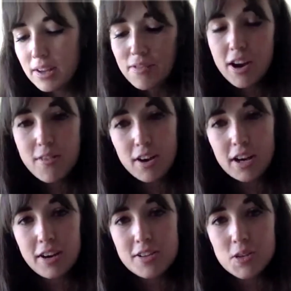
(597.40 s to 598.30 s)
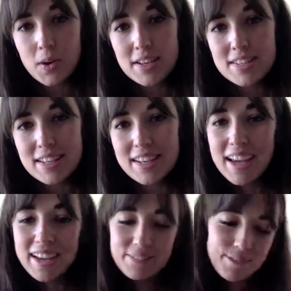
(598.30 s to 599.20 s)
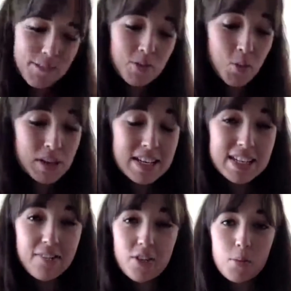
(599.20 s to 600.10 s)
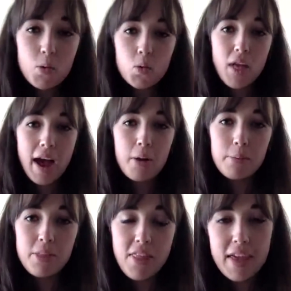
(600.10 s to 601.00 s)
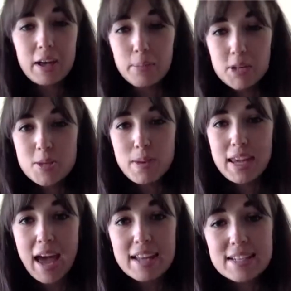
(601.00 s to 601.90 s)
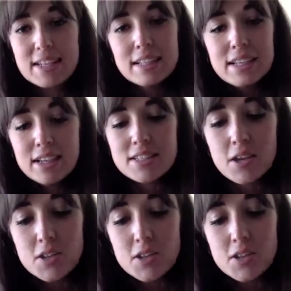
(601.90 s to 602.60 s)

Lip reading: very, very close to us, and so we need to give them all the help that they can possibly get. So